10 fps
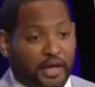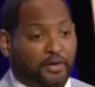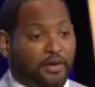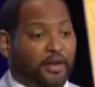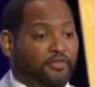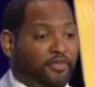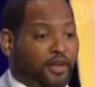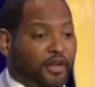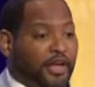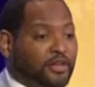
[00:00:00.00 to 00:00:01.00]
And for
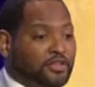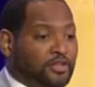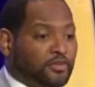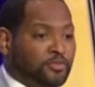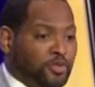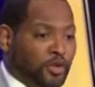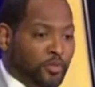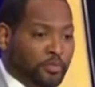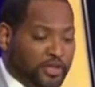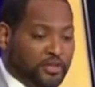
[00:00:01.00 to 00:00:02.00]
the Lakers to,
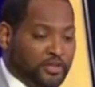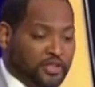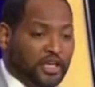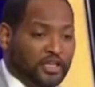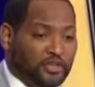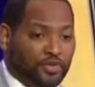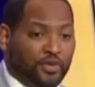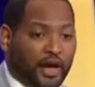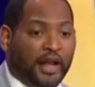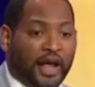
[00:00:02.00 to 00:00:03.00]
be successful,
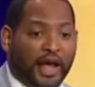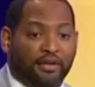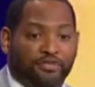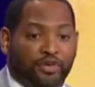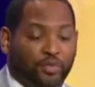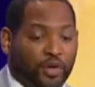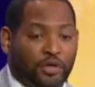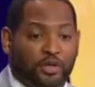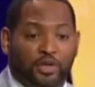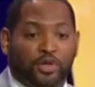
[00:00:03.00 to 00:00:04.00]
you got to have
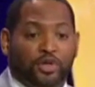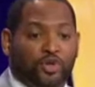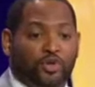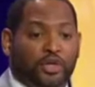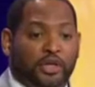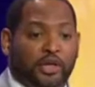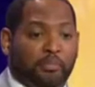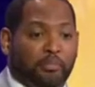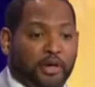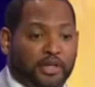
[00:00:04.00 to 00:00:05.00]
someone who can
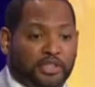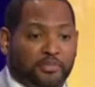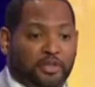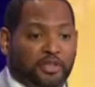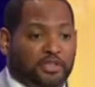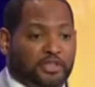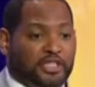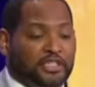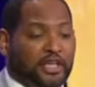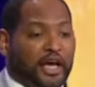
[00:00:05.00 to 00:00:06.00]
get buckets because
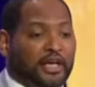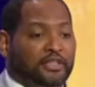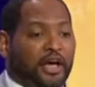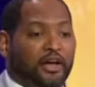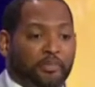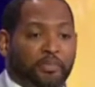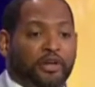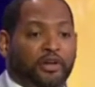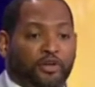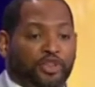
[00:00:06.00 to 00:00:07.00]
these guys now are
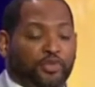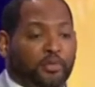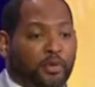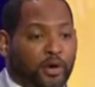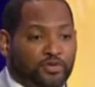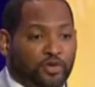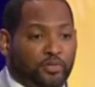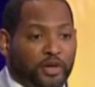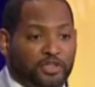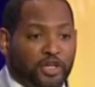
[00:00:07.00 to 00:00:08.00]
dependent on the three ball so
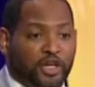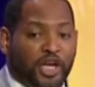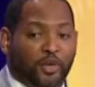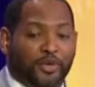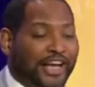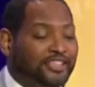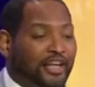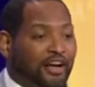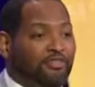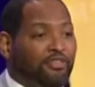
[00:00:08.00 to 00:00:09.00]
much. And when
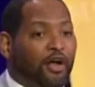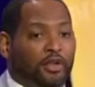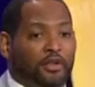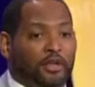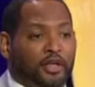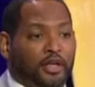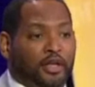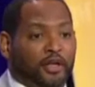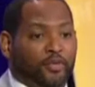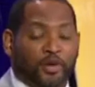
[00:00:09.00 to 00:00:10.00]
that's not falling,
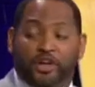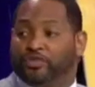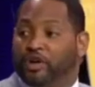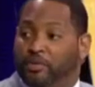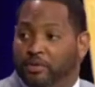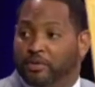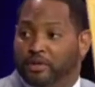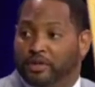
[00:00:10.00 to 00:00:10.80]
we're in trouble.